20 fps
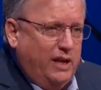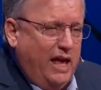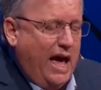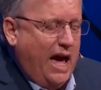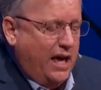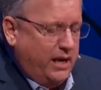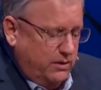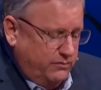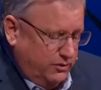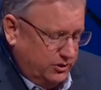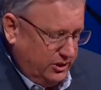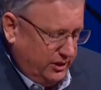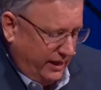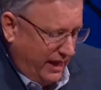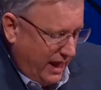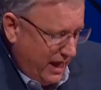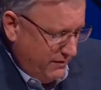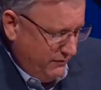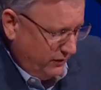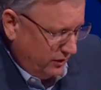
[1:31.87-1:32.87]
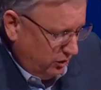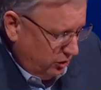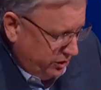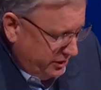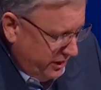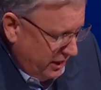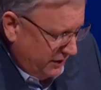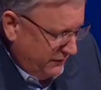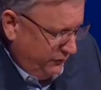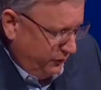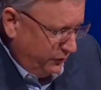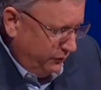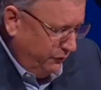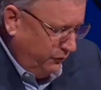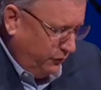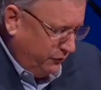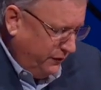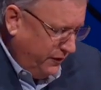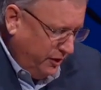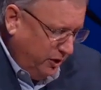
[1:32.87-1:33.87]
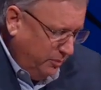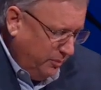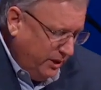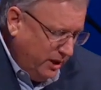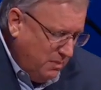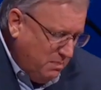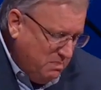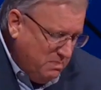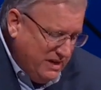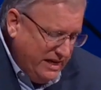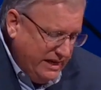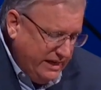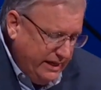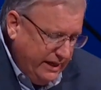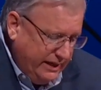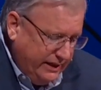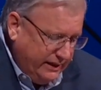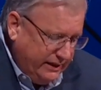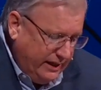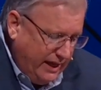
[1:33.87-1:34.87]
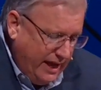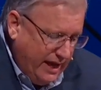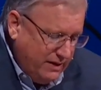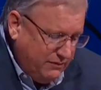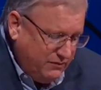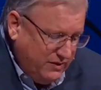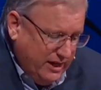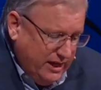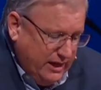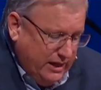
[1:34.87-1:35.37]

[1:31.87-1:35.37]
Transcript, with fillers: out of his life and looking for fulfillment and meaning in life